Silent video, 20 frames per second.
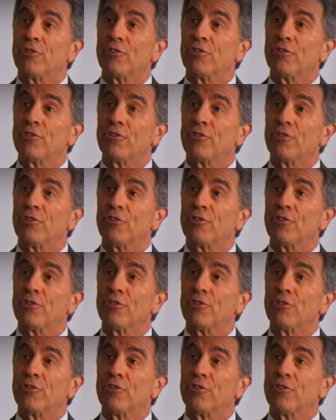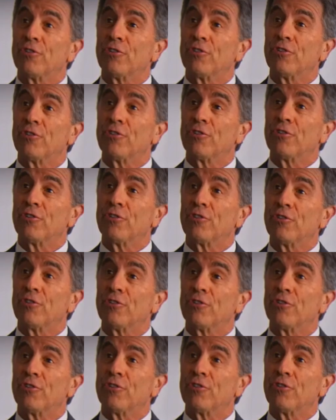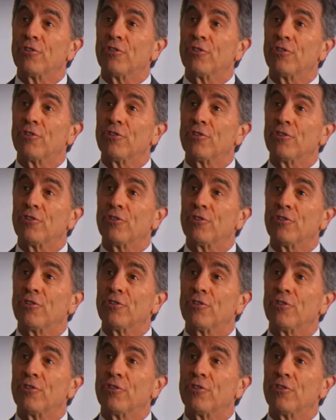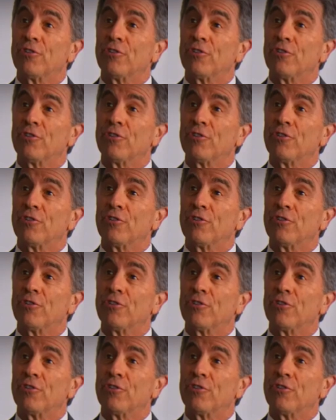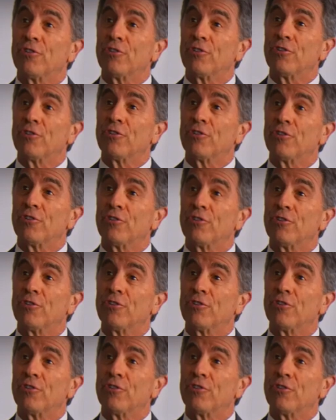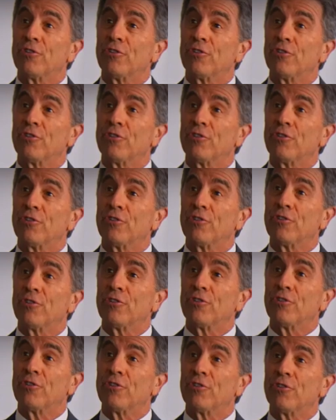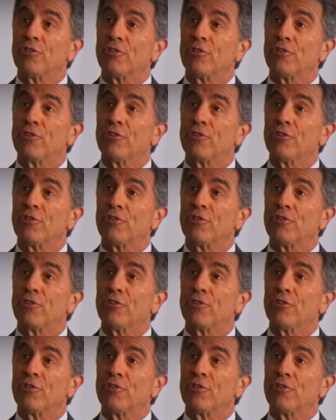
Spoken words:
(silent)